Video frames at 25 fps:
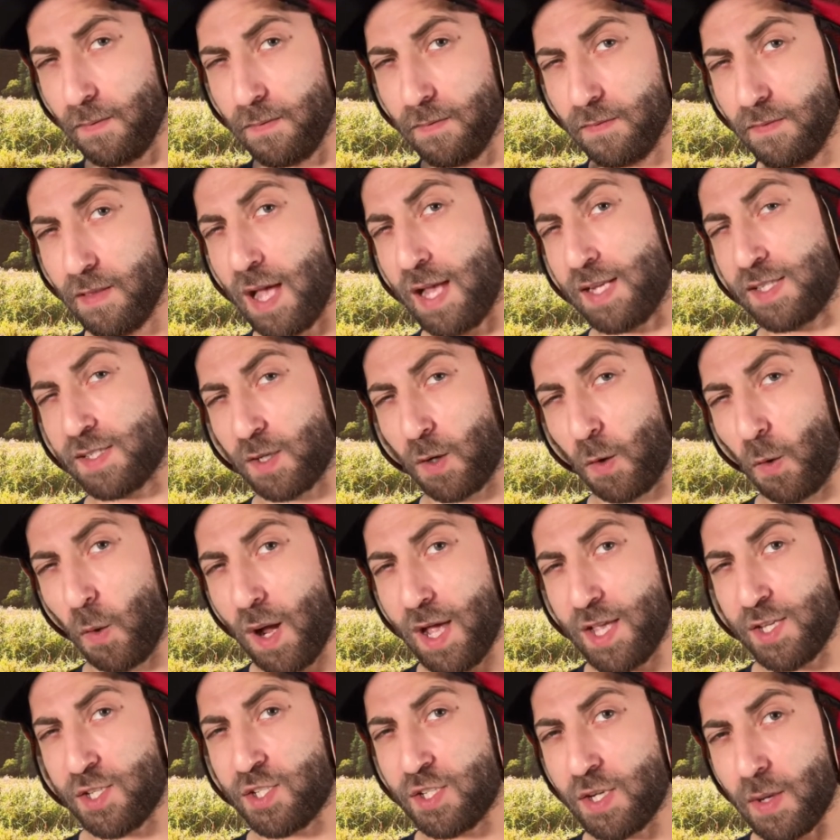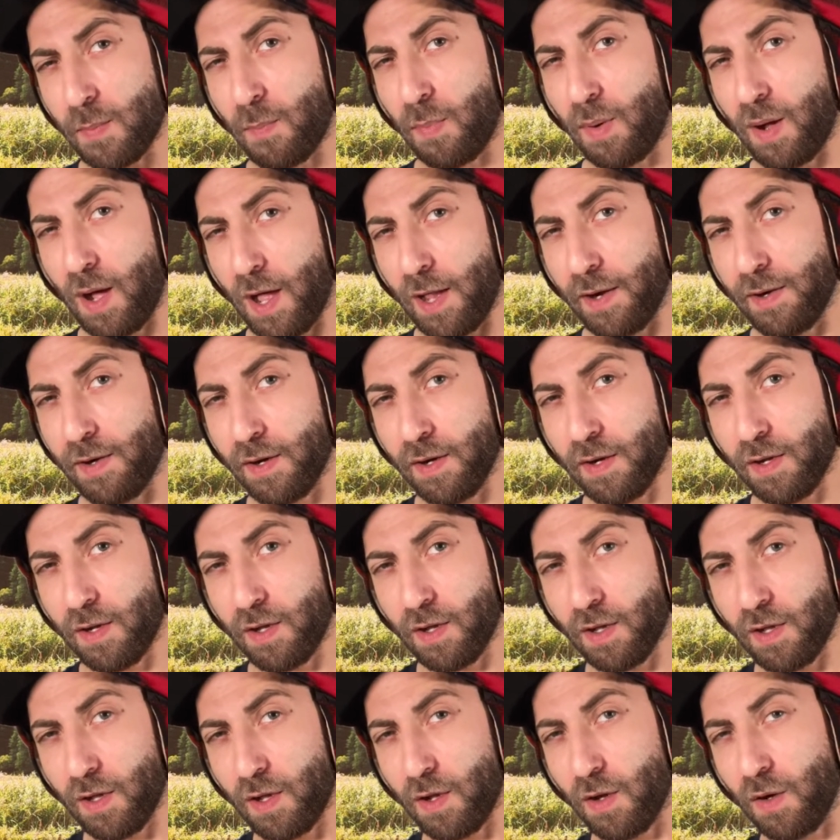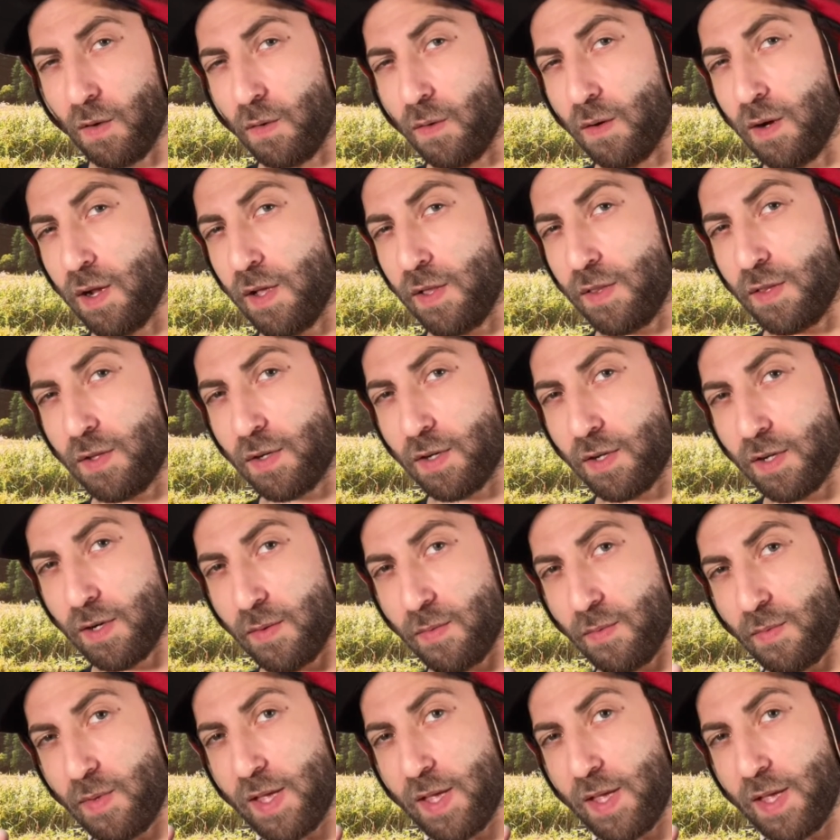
That's the question, bud. Whether it